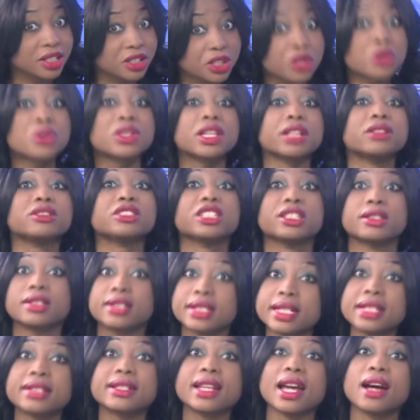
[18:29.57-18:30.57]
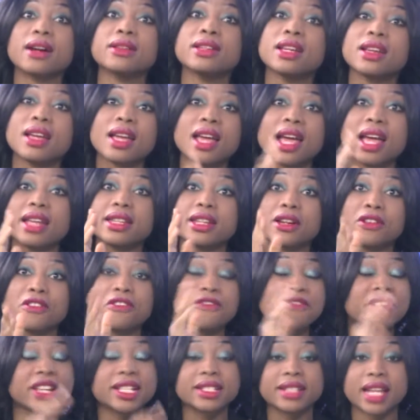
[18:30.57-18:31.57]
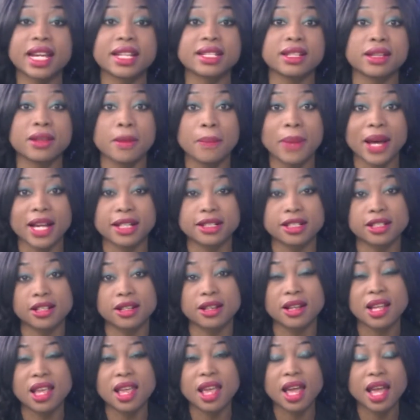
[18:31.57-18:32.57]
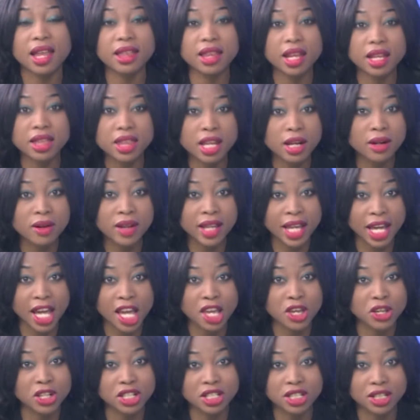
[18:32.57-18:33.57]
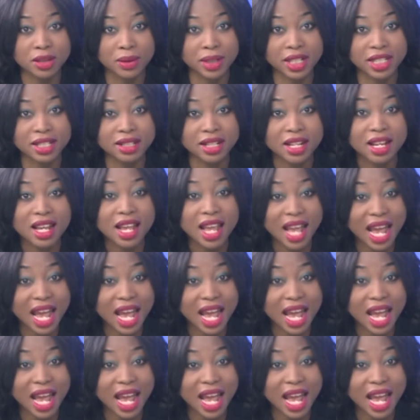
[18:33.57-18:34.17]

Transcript: Soon they'll just sit down and they'll fixate on the pastor, and then they'll get used to it.